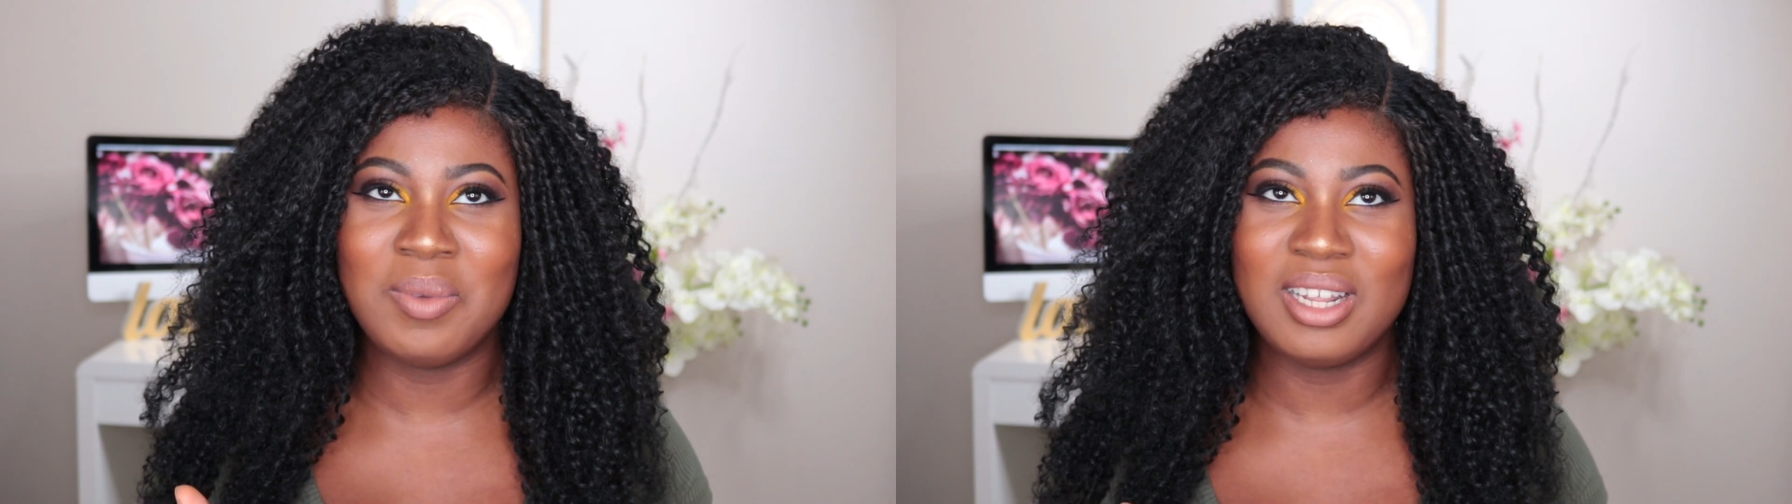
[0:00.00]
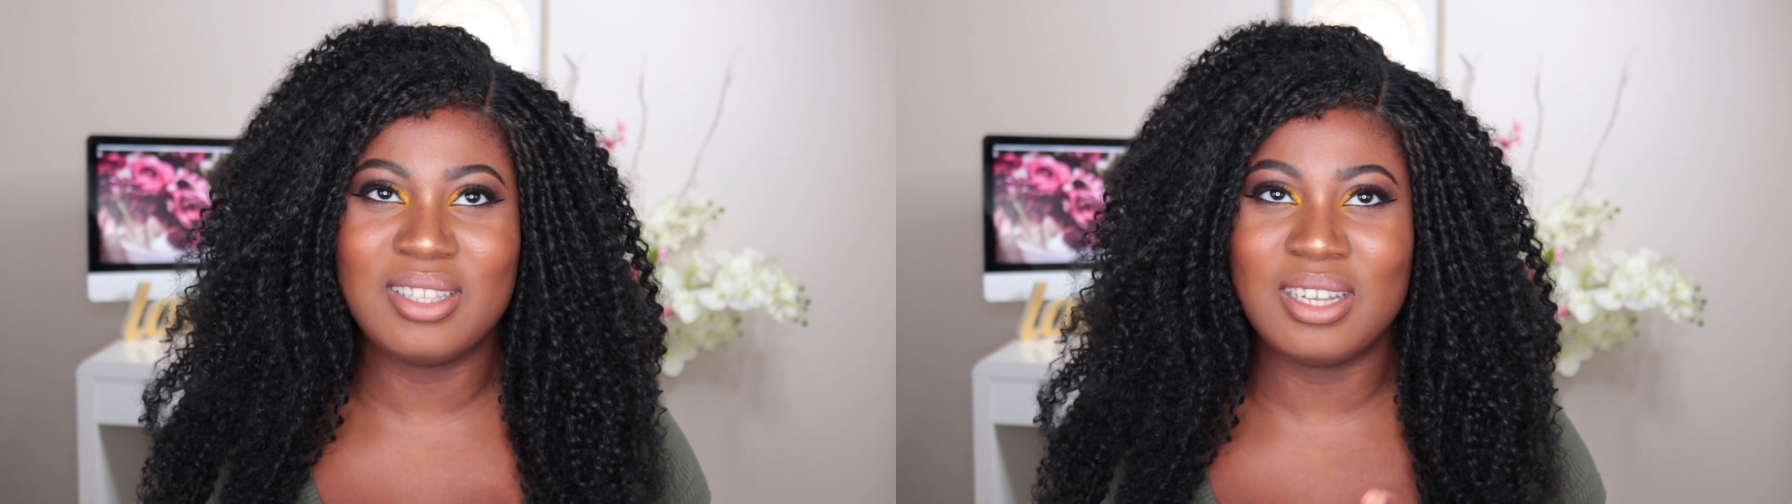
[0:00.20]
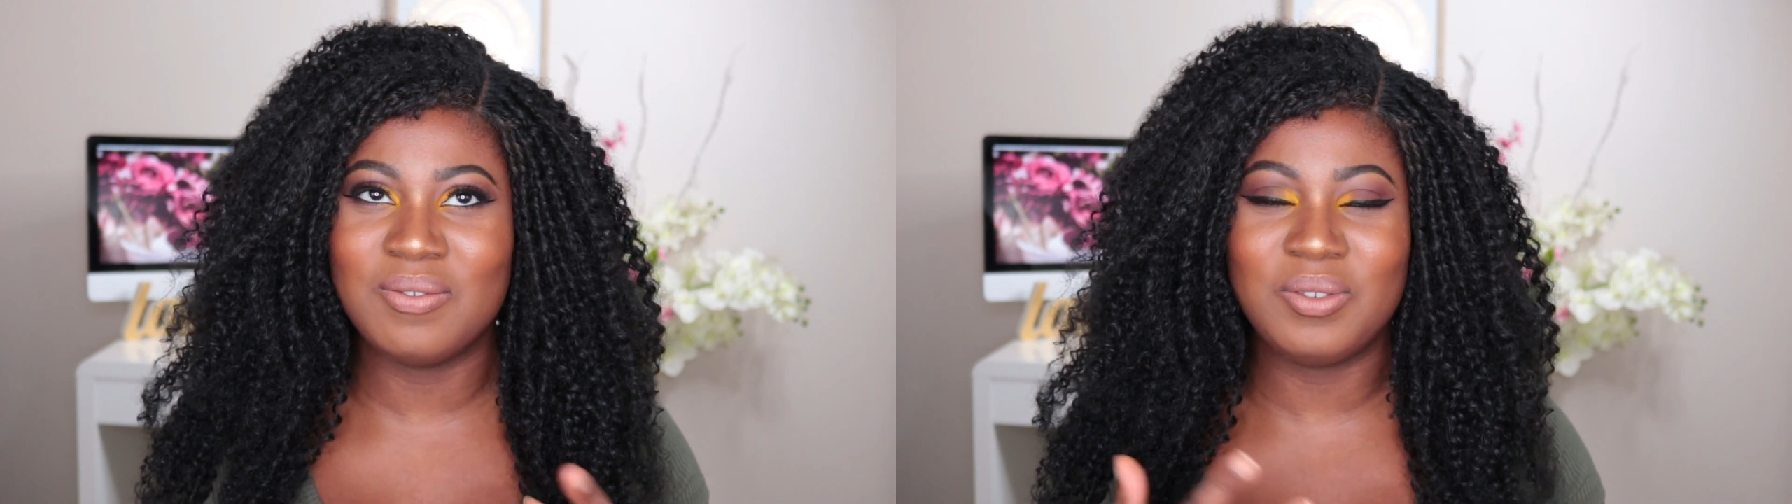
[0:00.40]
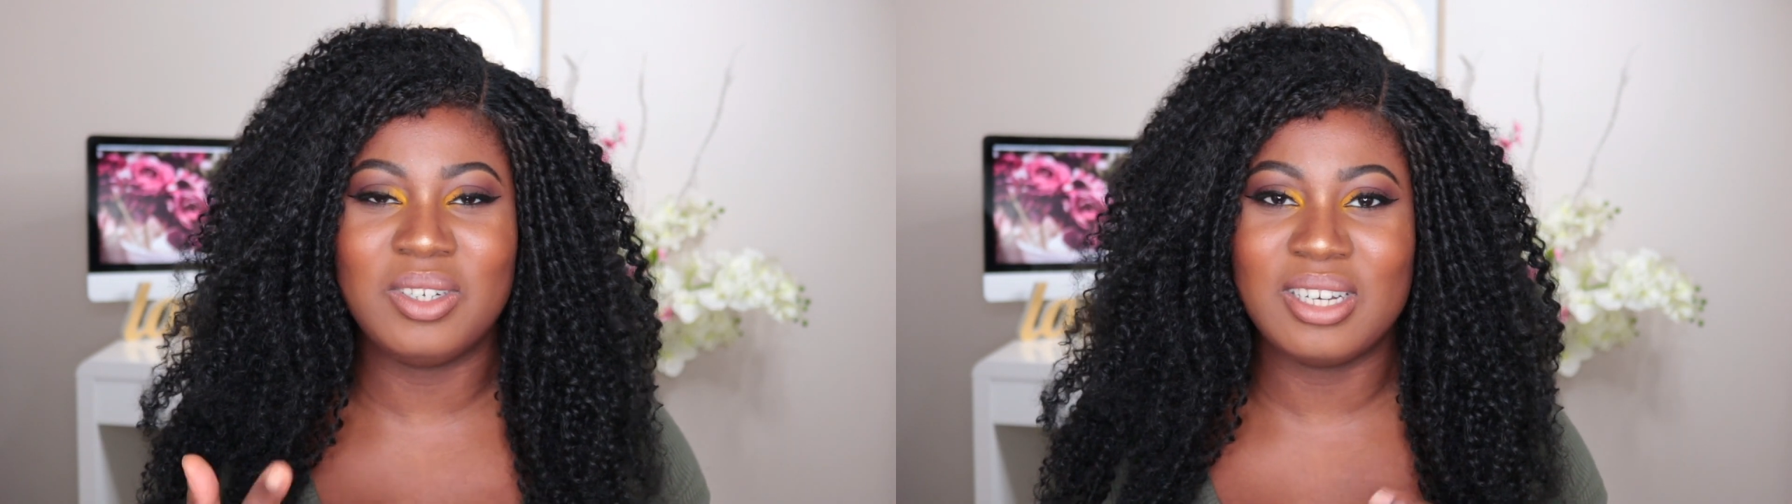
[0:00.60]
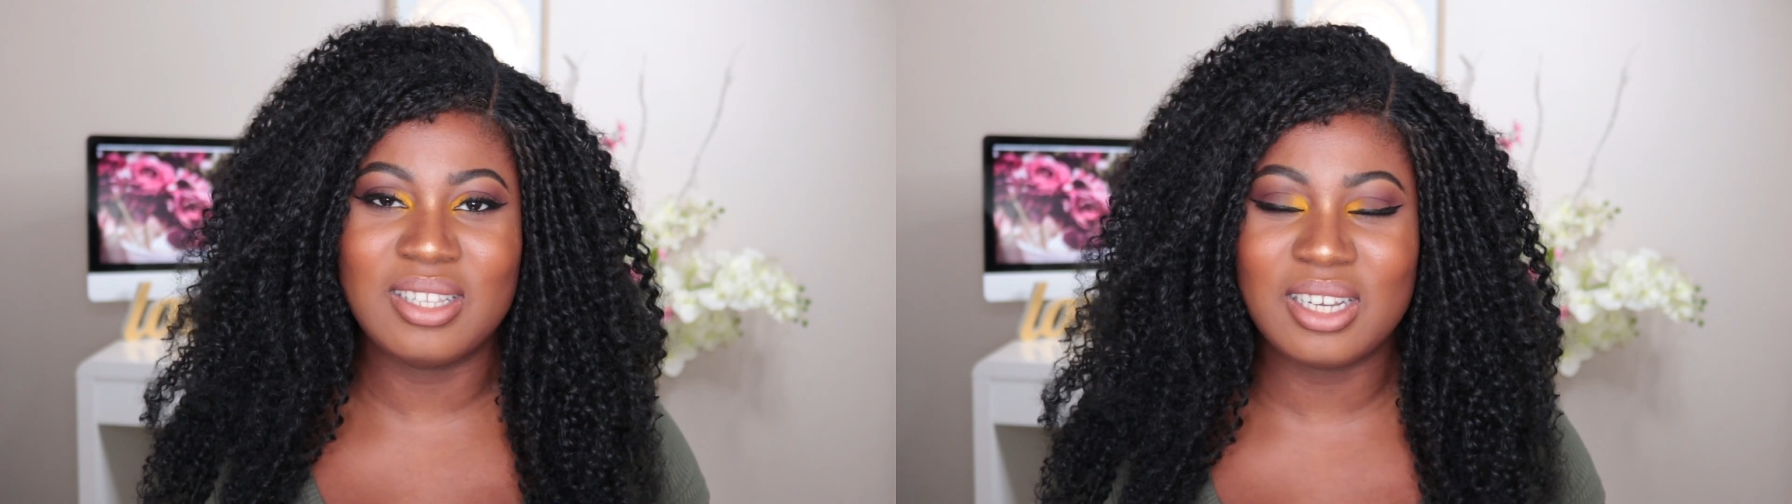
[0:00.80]
minutes and
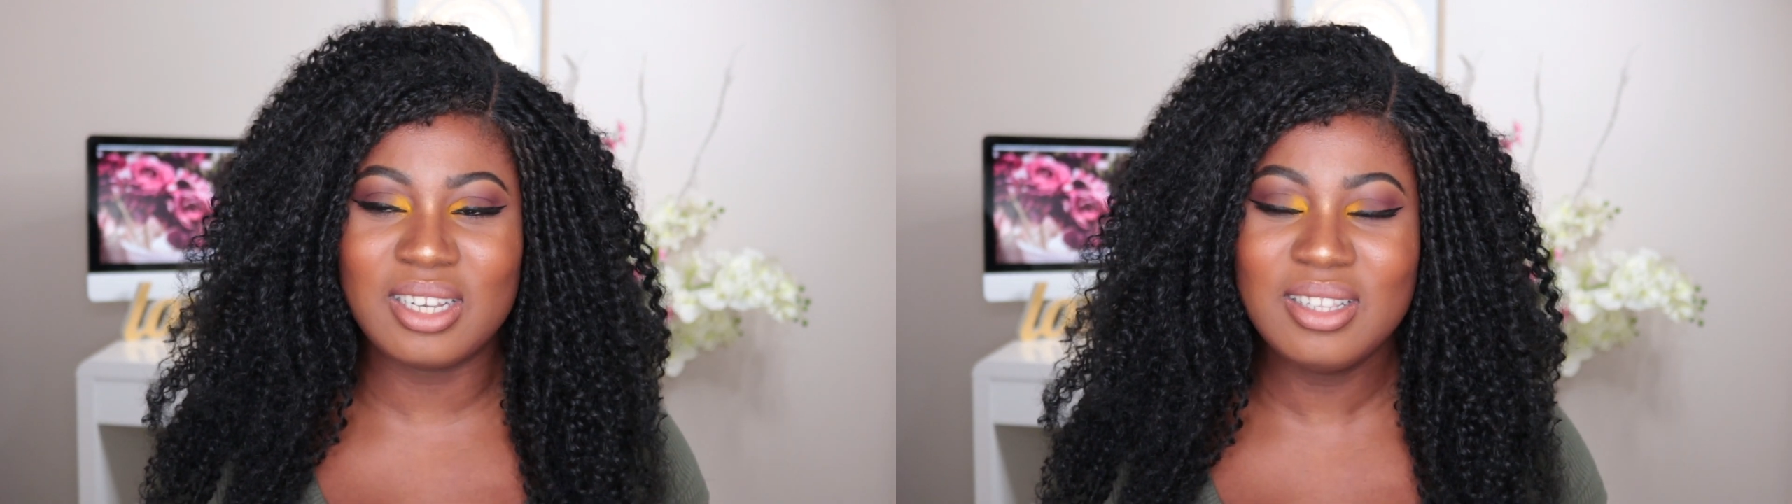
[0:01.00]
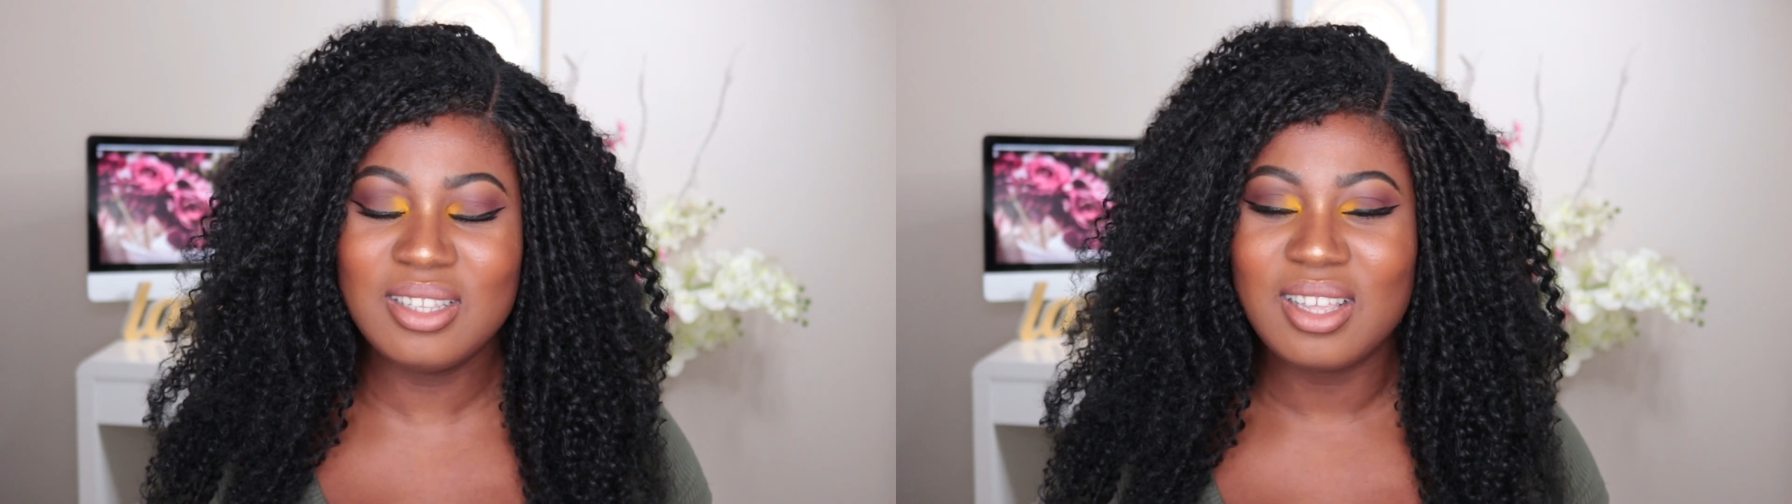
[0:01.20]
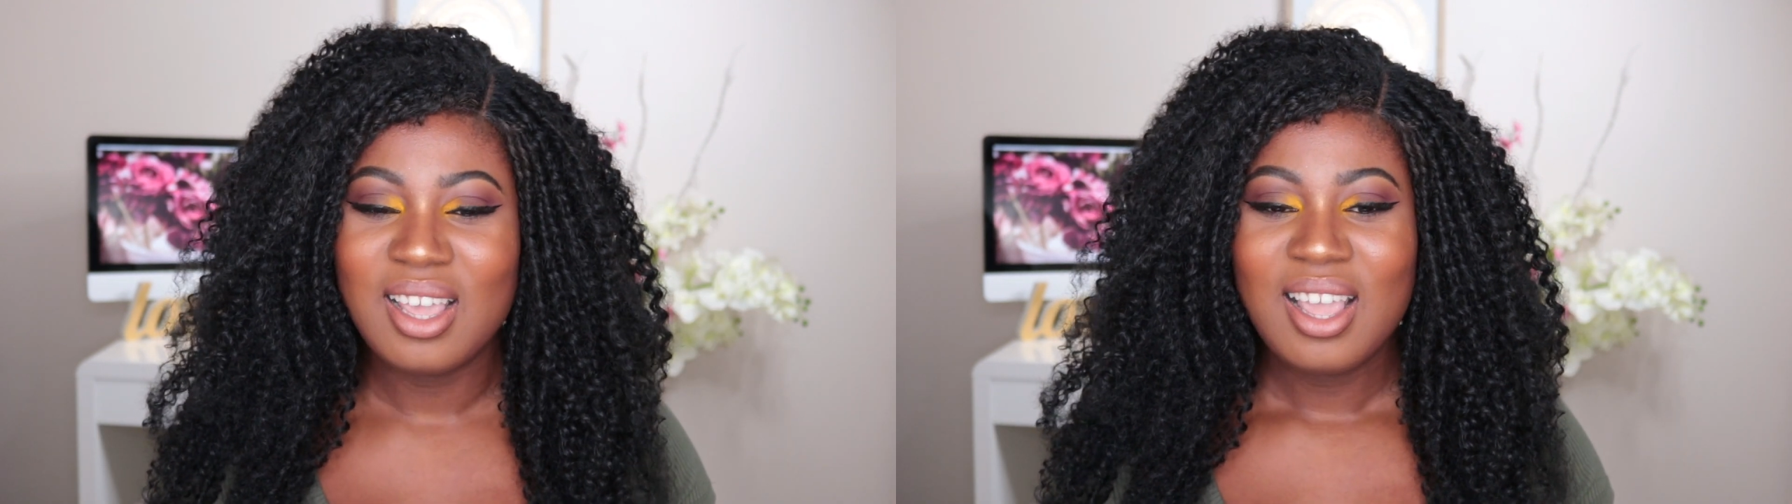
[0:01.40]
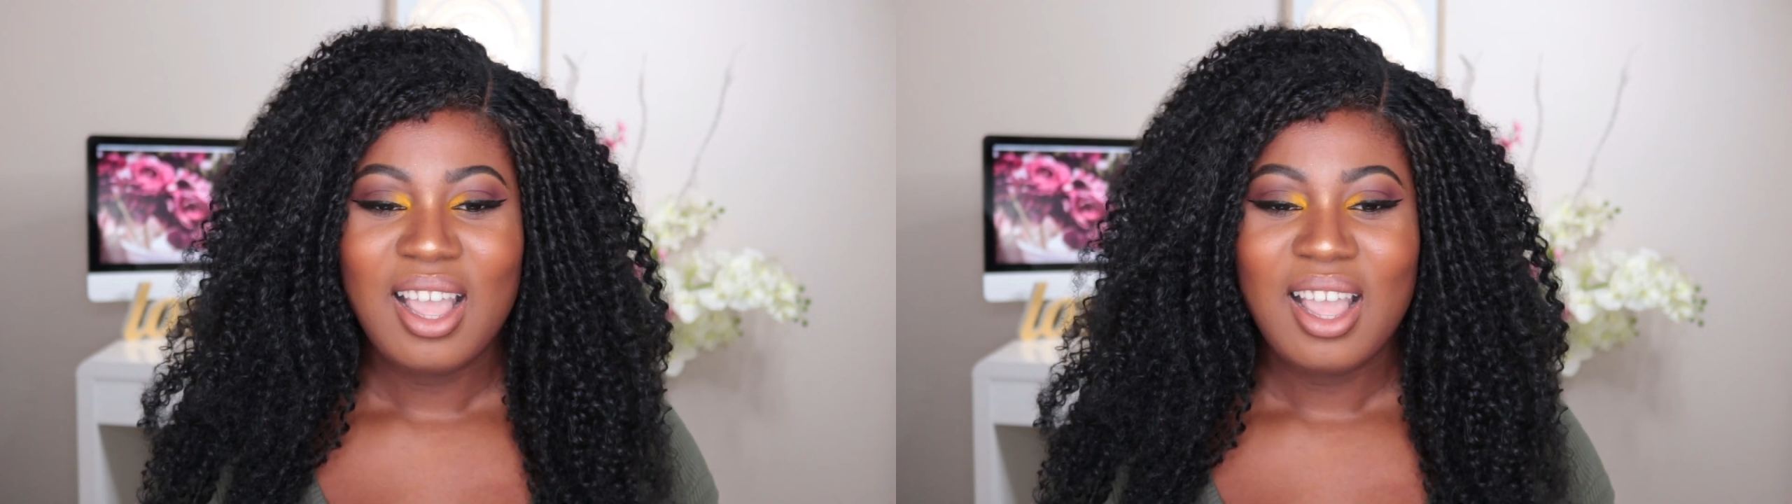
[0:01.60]
59 seconds